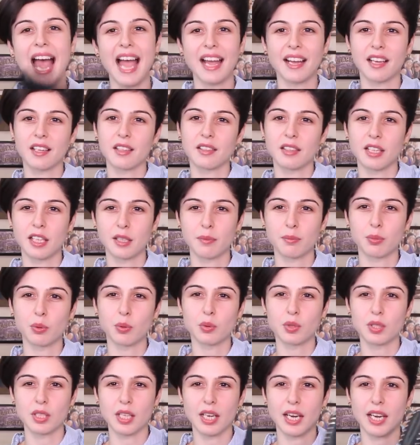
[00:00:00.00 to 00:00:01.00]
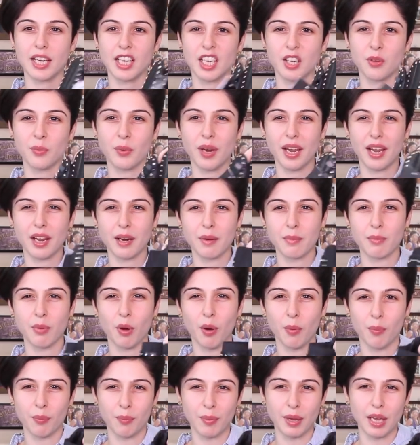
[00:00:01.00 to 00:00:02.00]
ankle length boots that I can wear in
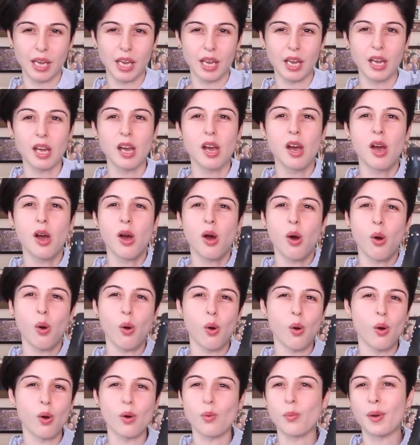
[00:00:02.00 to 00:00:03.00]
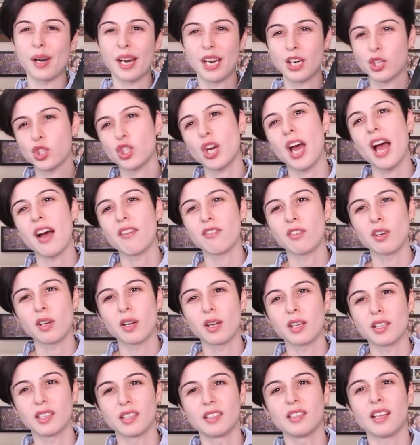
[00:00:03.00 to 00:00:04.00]
Bombay or when I
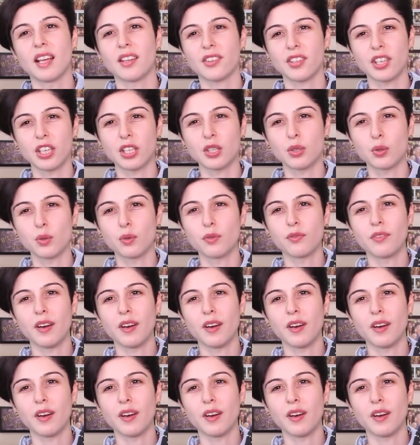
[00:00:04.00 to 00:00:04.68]
travel, nothing too